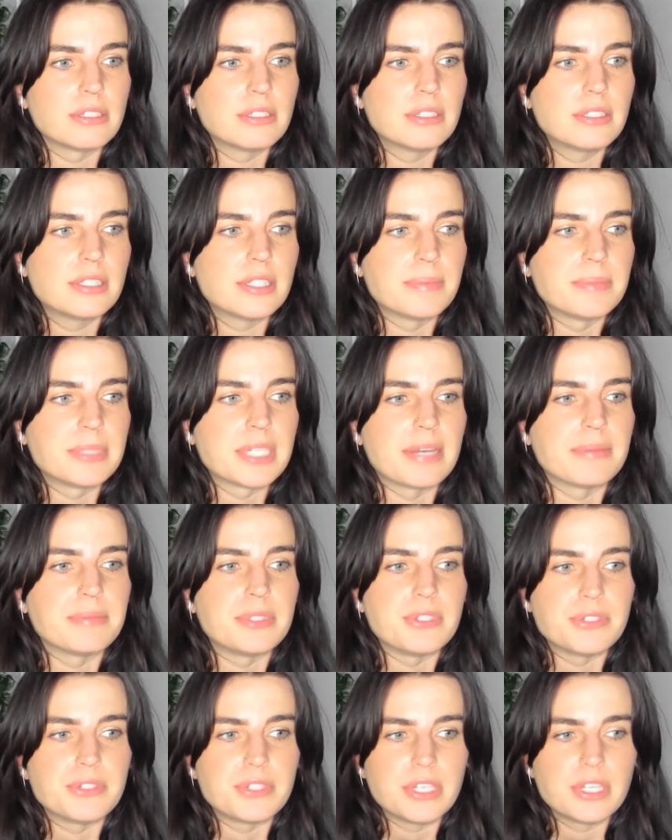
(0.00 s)
sometimes
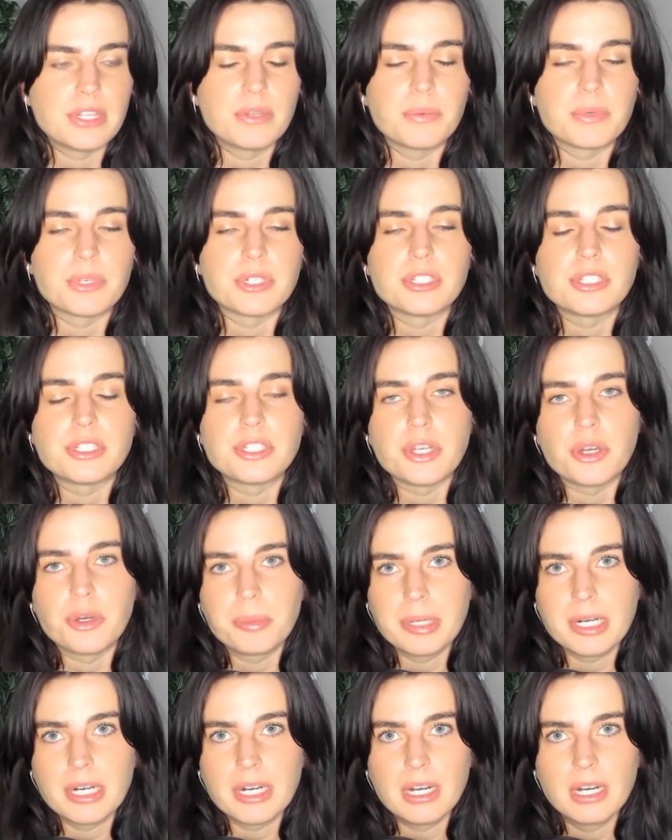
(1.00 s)
using the word
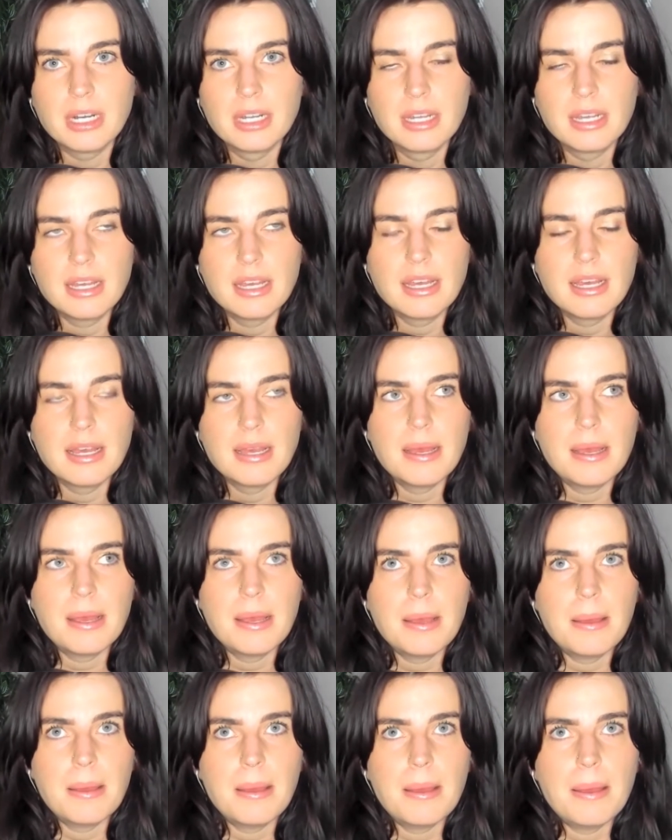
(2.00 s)
sober.
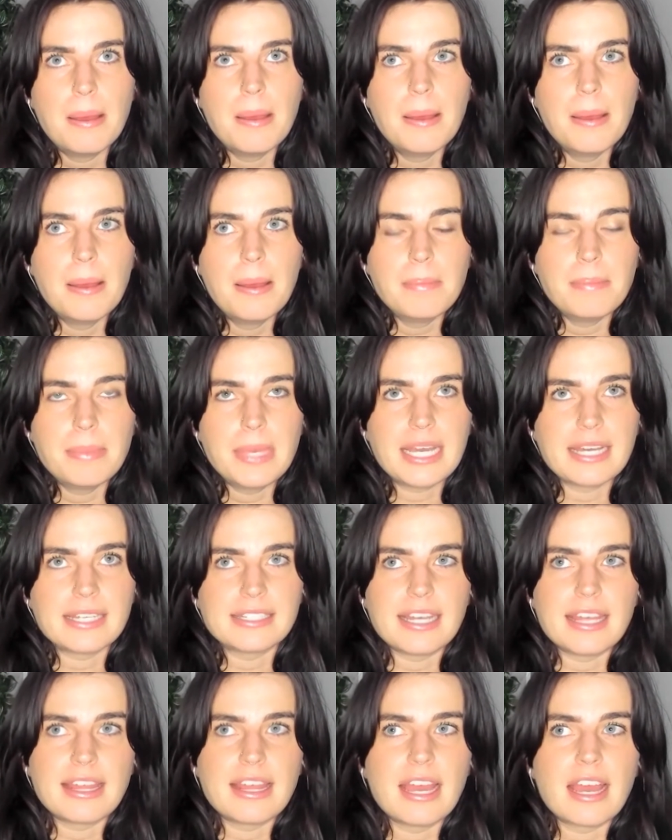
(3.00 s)

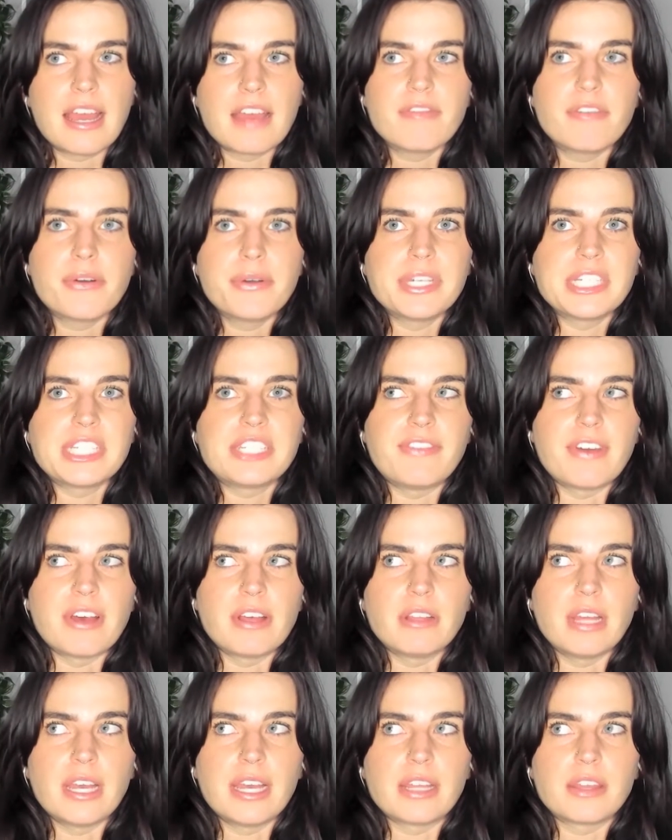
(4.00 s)
because I think I've always felt
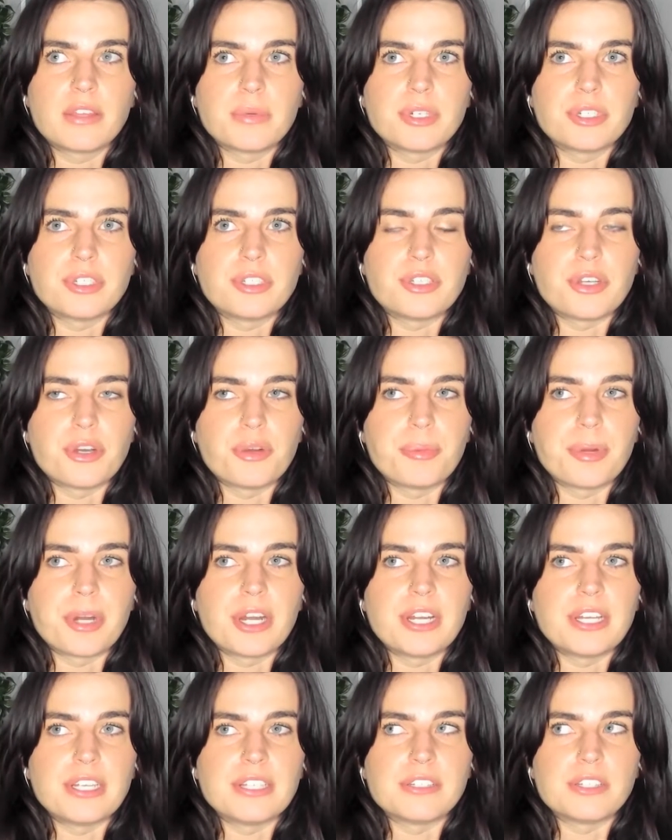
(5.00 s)
like the word sober
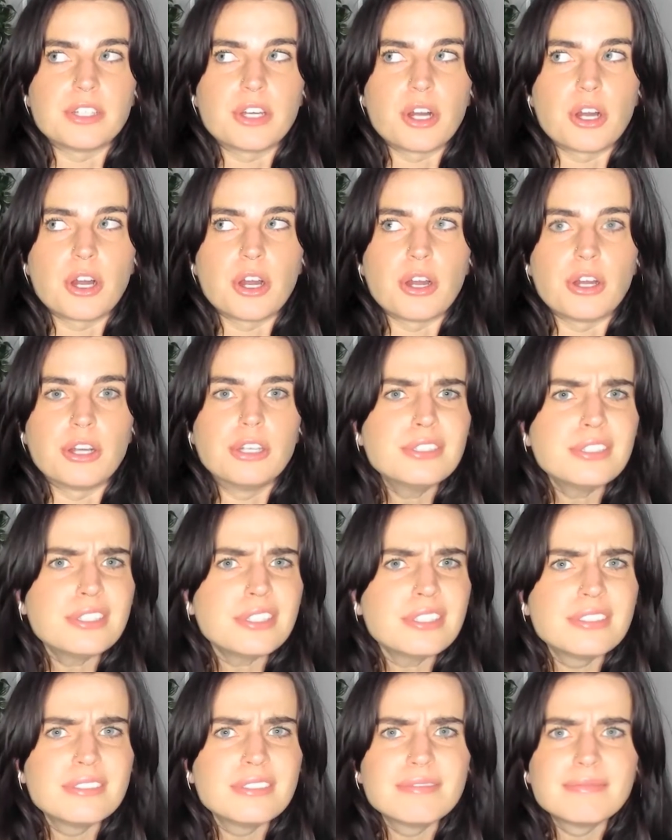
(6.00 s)
is
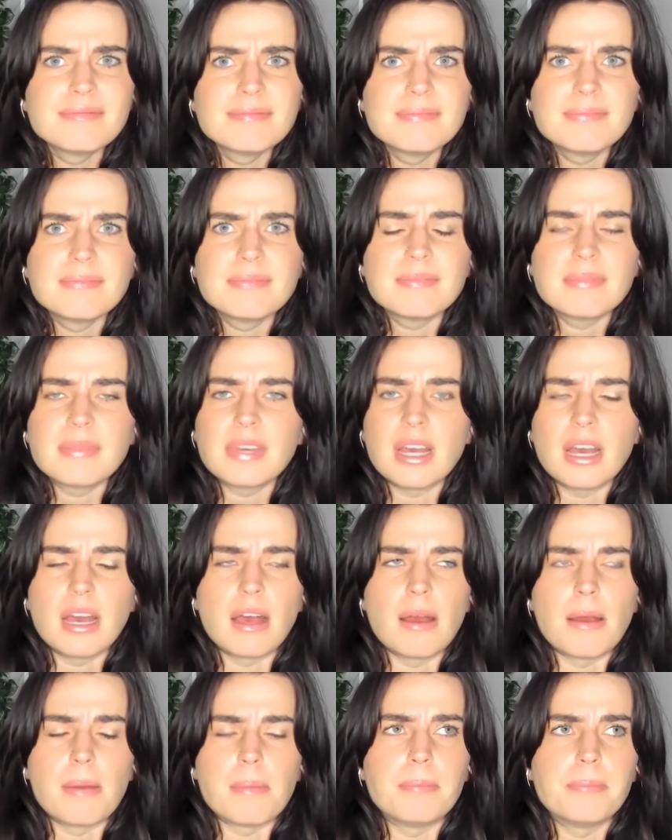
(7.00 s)
earned.
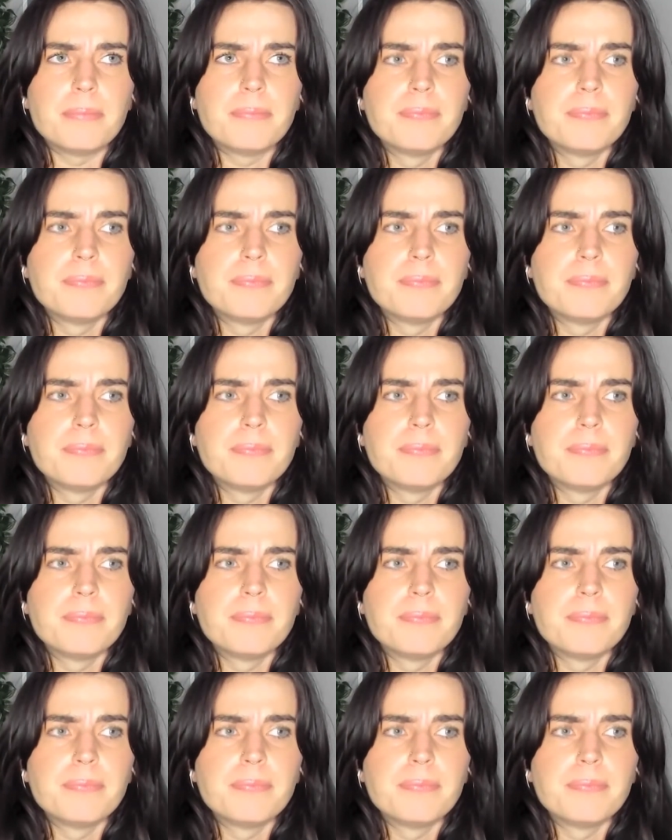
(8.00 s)
I